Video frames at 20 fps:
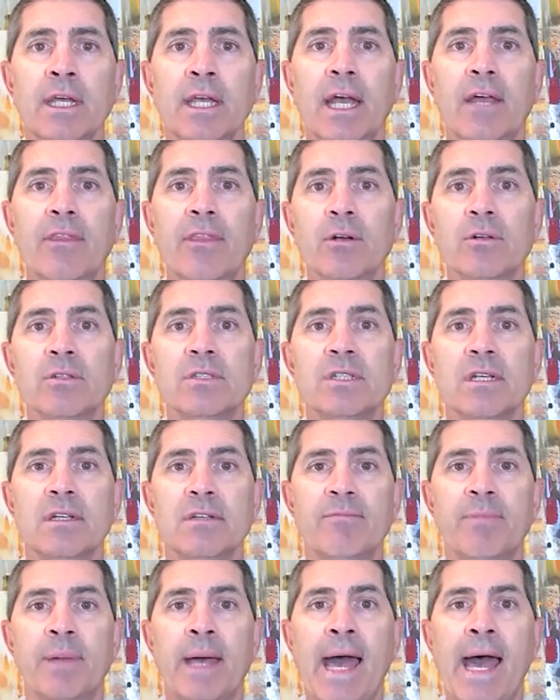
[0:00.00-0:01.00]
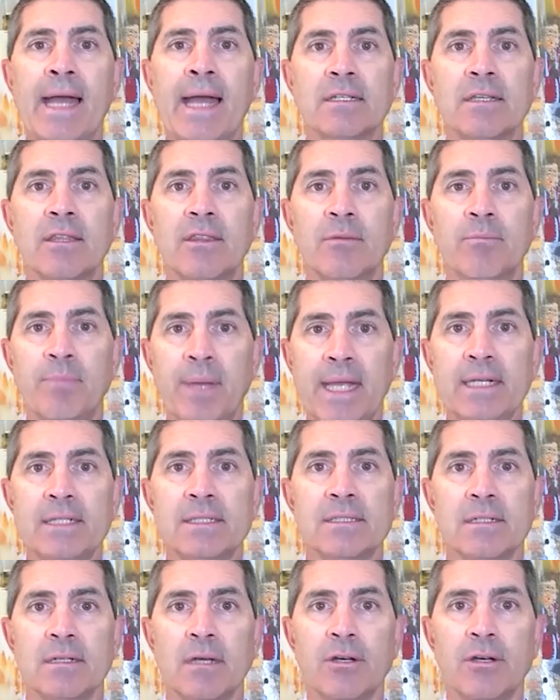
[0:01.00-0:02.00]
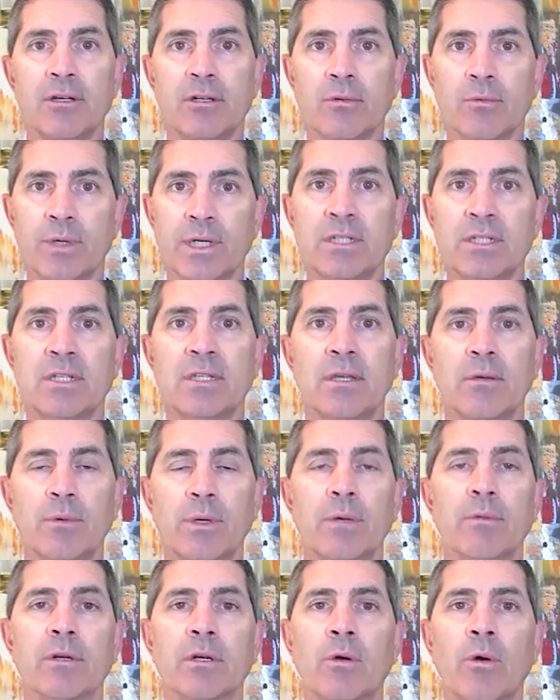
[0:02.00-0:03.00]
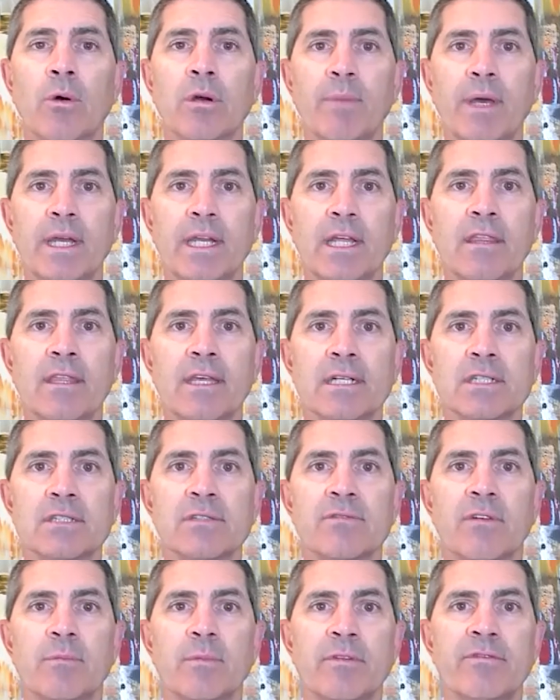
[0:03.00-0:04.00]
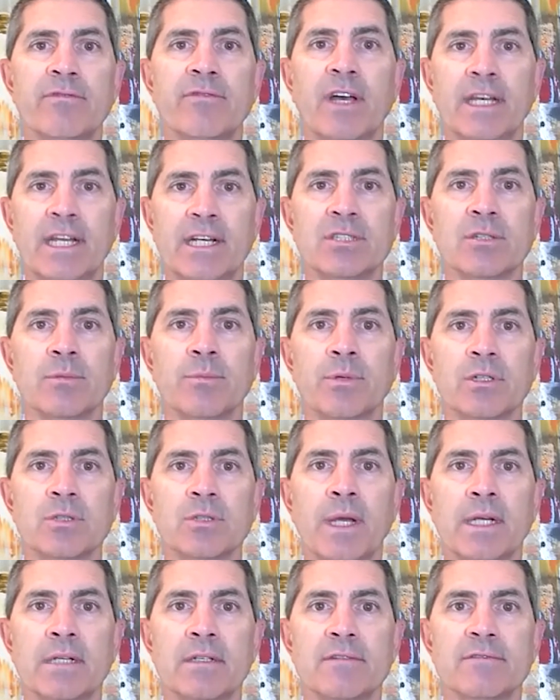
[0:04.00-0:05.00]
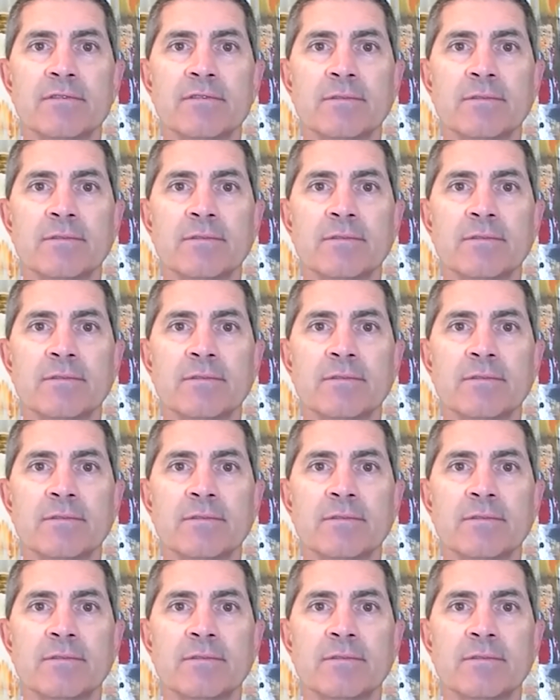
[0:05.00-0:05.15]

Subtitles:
and those impact the base under which that we record many things from a financial perspective.